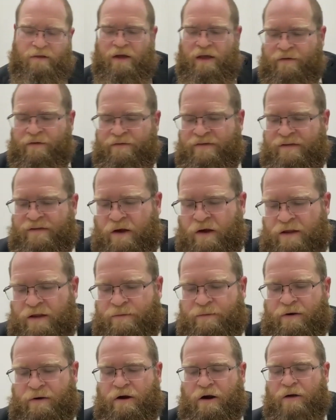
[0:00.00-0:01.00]
Yihisik
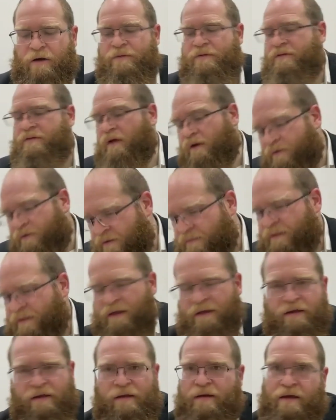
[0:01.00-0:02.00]
Adam Hakar B'Torah.
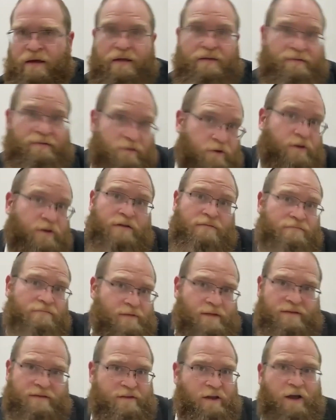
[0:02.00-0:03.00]
It's learning,
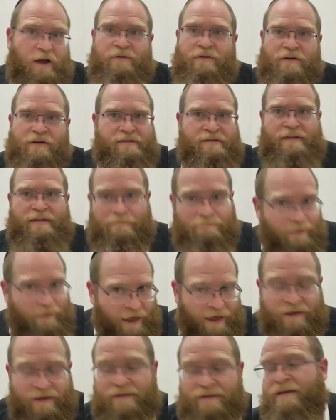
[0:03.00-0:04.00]
it's Torah, it's not
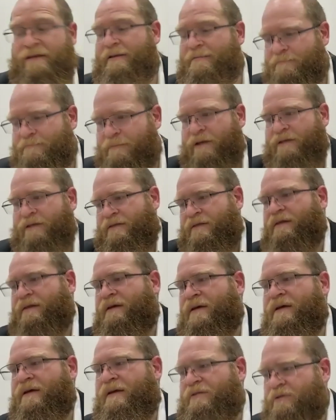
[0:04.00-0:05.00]
bad, but
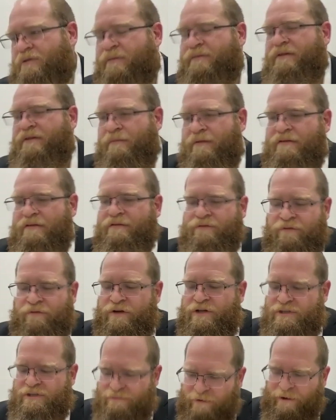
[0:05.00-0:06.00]
in terms of the mitzvah of
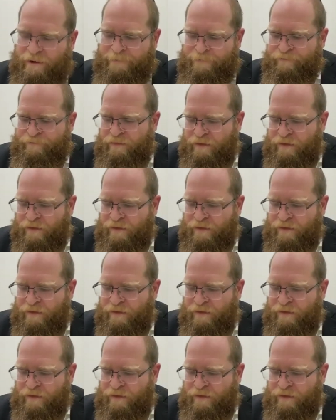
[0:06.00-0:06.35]
Kriya Shema,